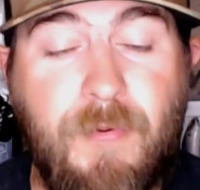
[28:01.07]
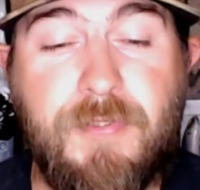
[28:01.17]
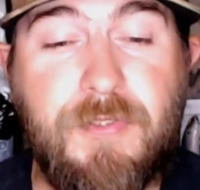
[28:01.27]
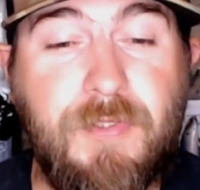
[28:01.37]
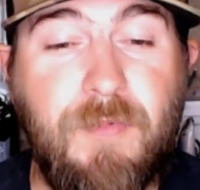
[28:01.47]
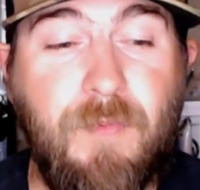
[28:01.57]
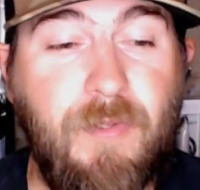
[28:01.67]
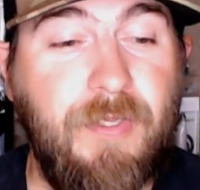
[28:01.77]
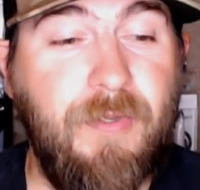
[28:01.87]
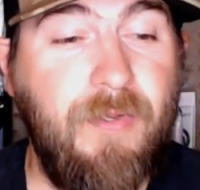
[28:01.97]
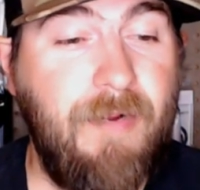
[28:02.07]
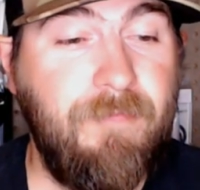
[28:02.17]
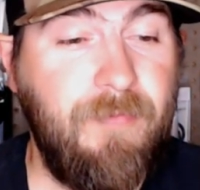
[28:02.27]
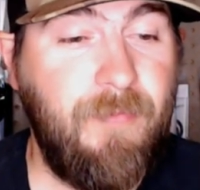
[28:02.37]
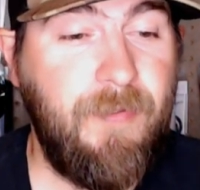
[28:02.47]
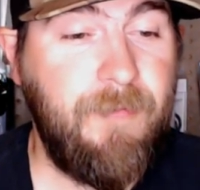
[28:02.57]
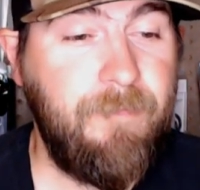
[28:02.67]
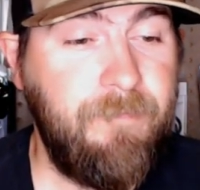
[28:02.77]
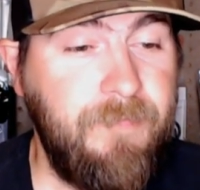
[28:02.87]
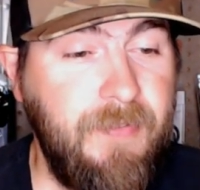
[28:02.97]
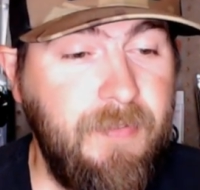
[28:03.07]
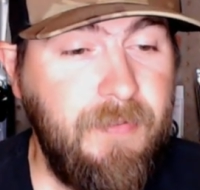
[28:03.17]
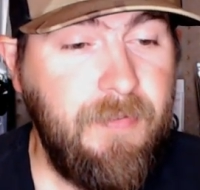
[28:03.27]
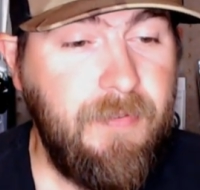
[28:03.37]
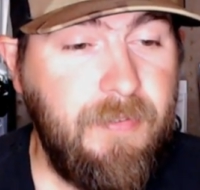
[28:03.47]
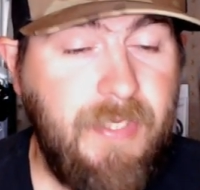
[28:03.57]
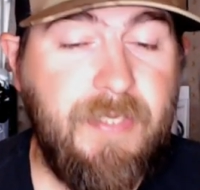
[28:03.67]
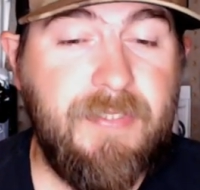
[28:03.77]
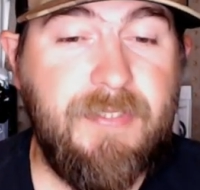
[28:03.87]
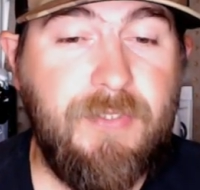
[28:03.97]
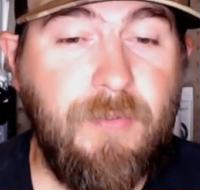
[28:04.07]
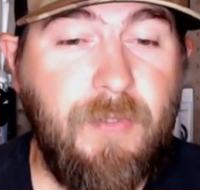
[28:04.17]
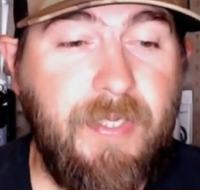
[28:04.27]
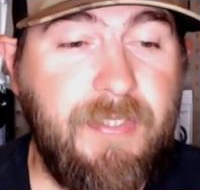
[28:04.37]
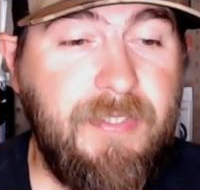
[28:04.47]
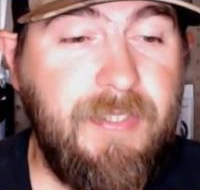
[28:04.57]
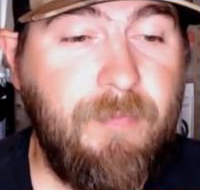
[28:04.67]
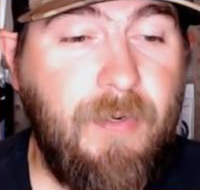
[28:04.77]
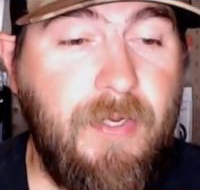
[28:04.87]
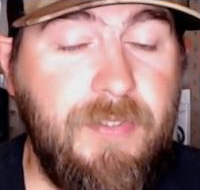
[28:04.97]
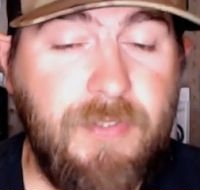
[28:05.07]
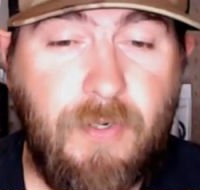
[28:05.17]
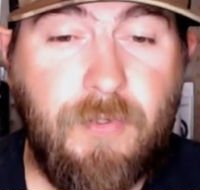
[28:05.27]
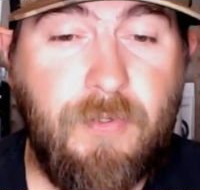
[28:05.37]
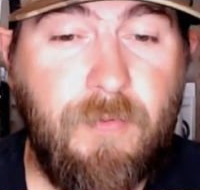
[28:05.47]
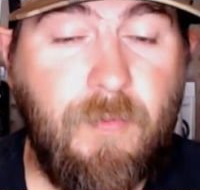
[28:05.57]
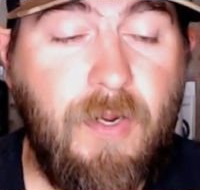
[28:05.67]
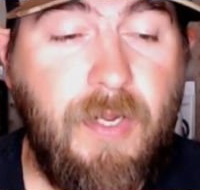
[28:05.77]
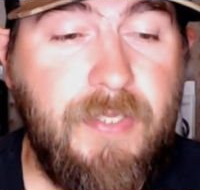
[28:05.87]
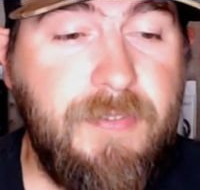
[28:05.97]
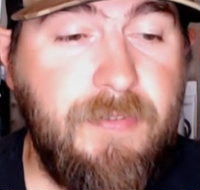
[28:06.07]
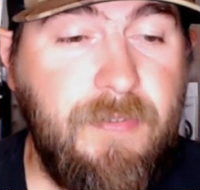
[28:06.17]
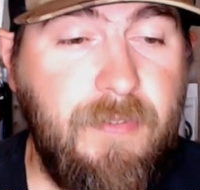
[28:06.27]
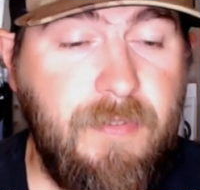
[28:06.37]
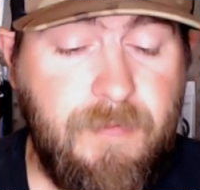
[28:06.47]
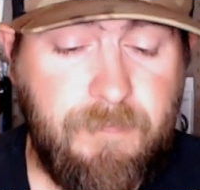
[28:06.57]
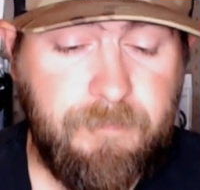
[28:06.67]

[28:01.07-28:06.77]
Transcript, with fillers: is usually really good after the rain. Yes, Tatula X T rods are good rods. Um,